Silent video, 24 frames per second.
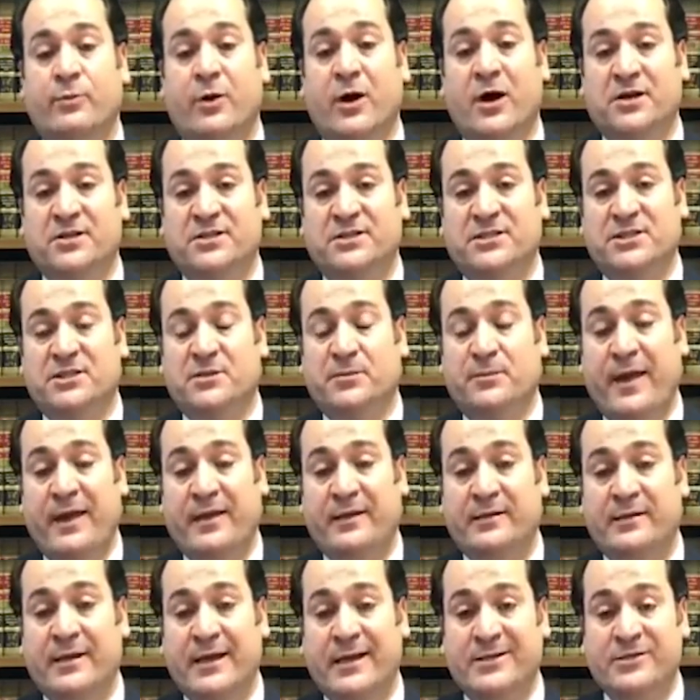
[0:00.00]
participate
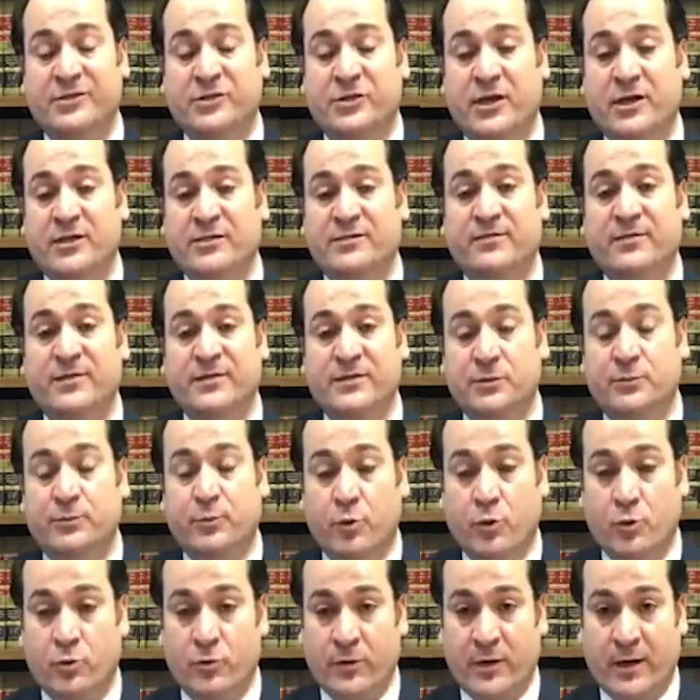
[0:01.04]
in exchange visa
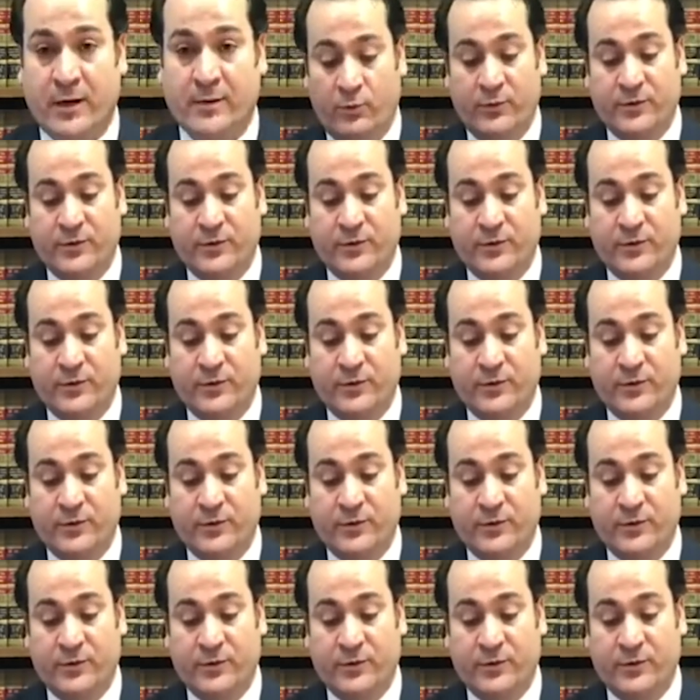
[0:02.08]
program,